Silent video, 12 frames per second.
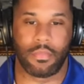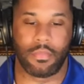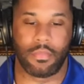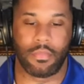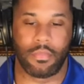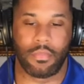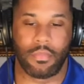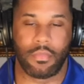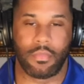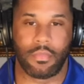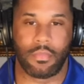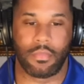
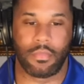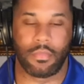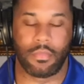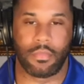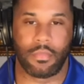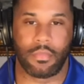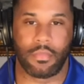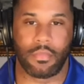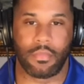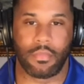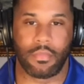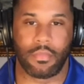
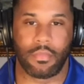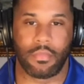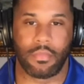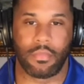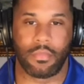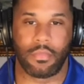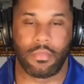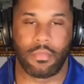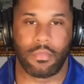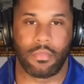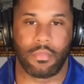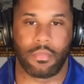
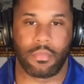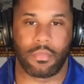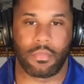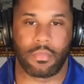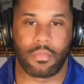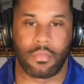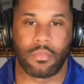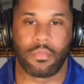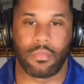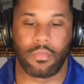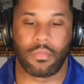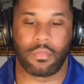
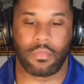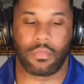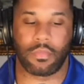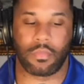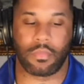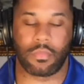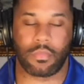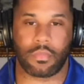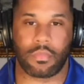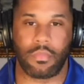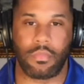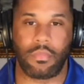
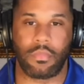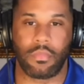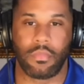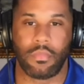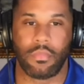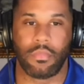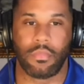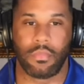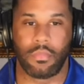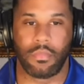(not speaking)